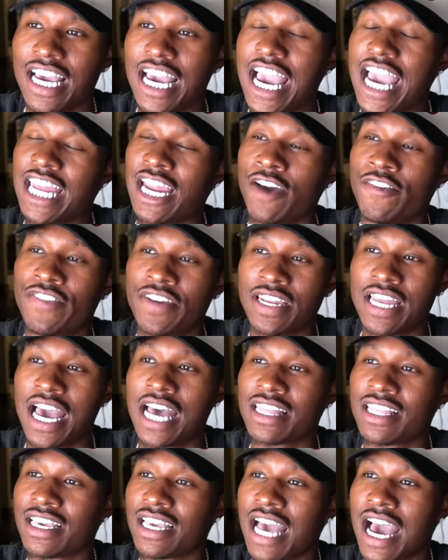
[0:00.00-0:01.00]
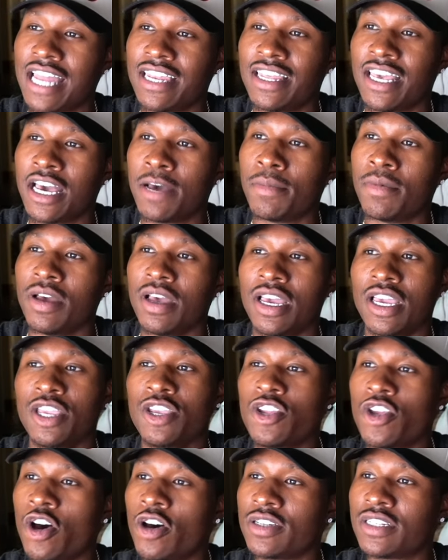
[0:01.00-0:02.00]
and I'm finna have to goddamn, you
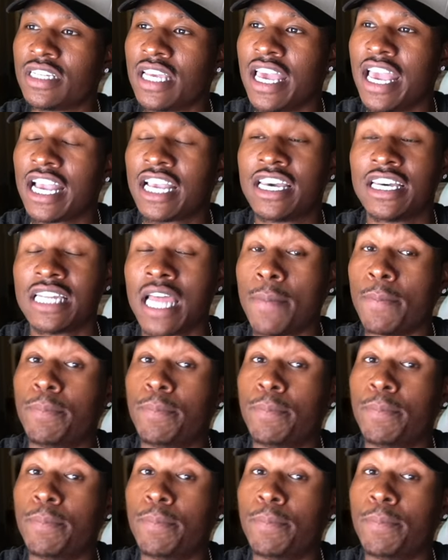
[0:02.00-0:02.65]
know what I'm saying, because I'm